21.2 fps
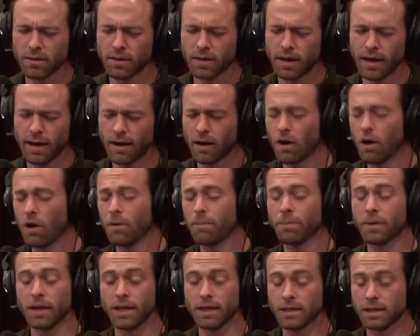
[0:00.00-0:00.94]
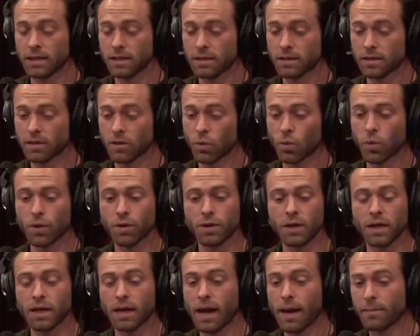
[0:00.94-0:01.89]
at all places, the
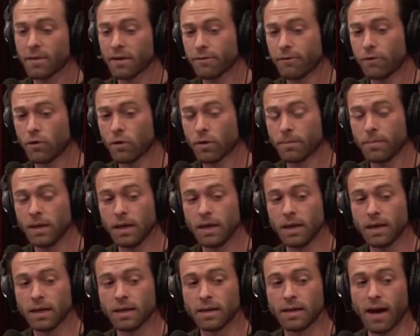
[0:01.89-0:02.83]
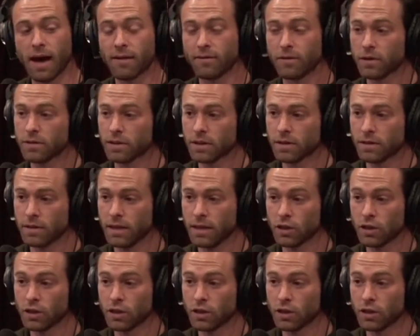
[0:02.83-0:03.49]
World Economic Forum meeting in Davos.